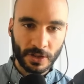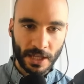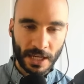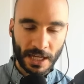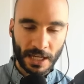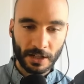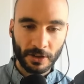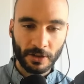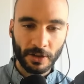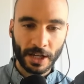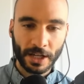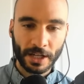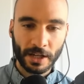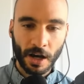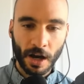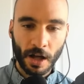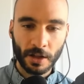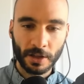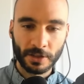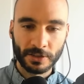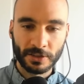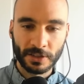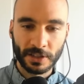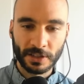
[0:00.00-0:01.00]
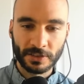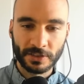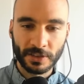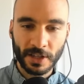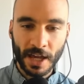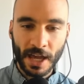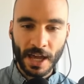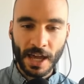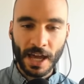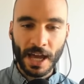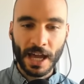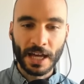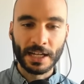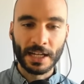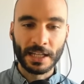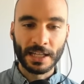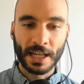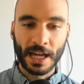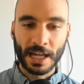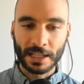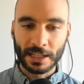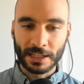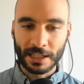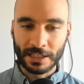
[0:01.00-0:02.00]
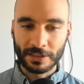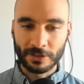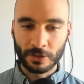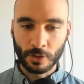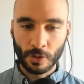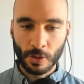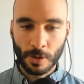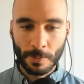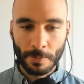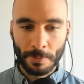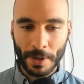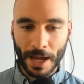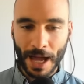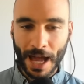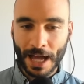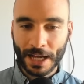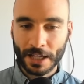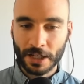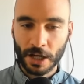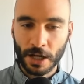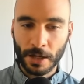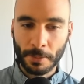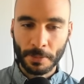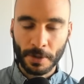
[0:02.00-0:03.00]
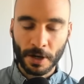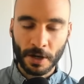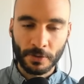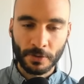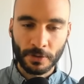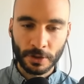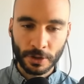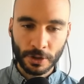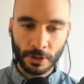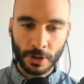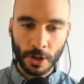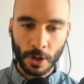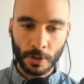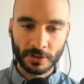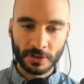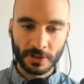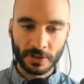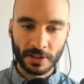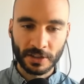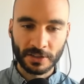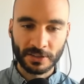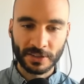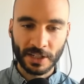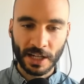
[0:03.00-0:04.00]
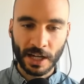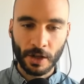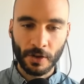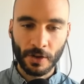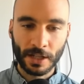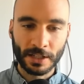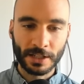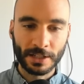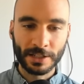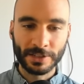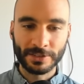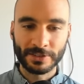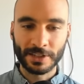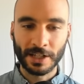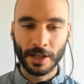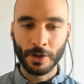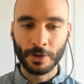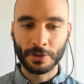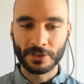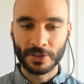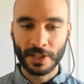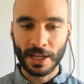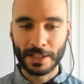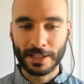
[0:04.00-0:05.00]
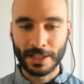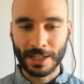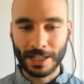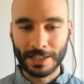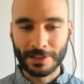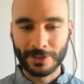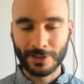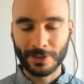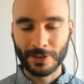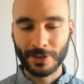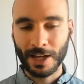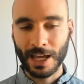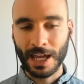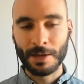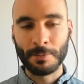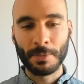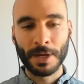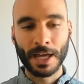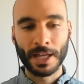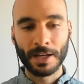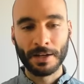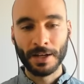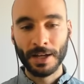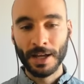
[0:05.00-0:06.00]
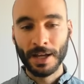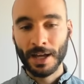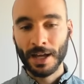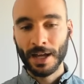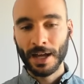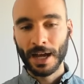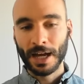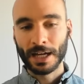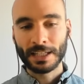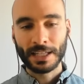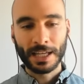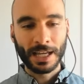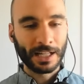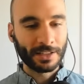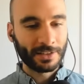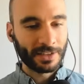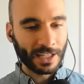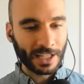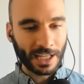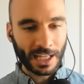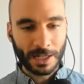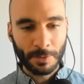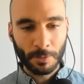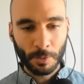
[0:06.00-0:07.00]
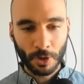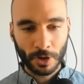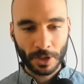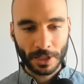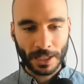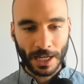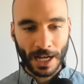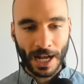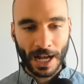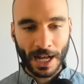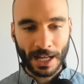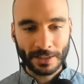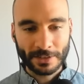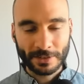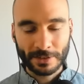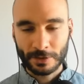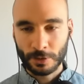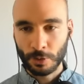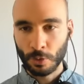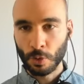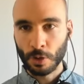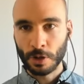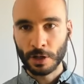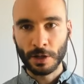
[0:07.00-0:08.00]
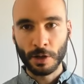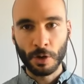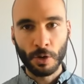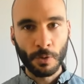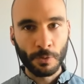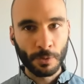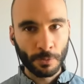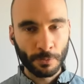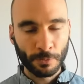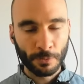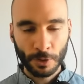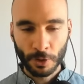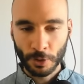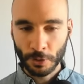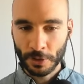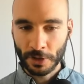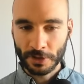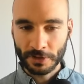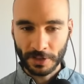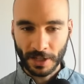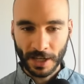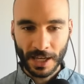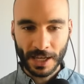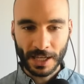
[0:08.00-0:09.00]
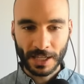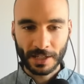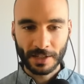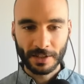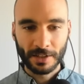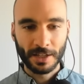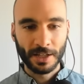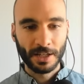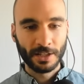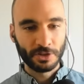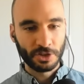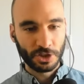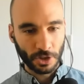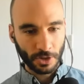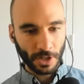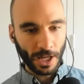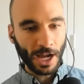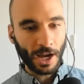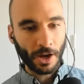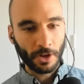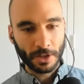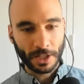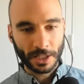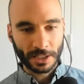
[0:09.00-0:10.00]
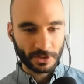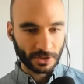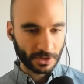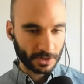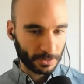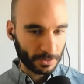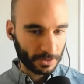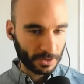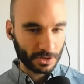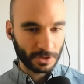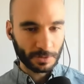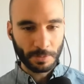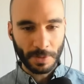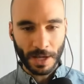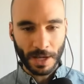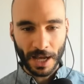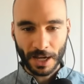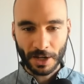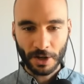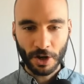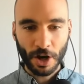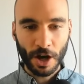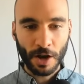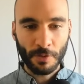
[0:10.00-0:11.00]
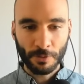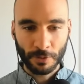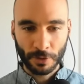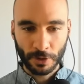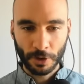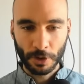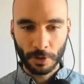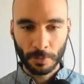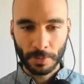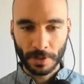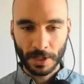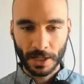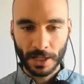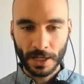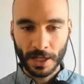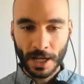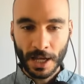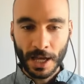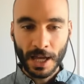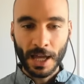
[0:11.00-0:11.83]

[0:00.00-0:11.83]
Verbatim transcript: in glycolysis. And then that leads to a backup of glucose in the cell, and then the cell saying to insulin, hey man, I can't take any more gas. You already overfilled the tank. Chill out, like just back off a little bit.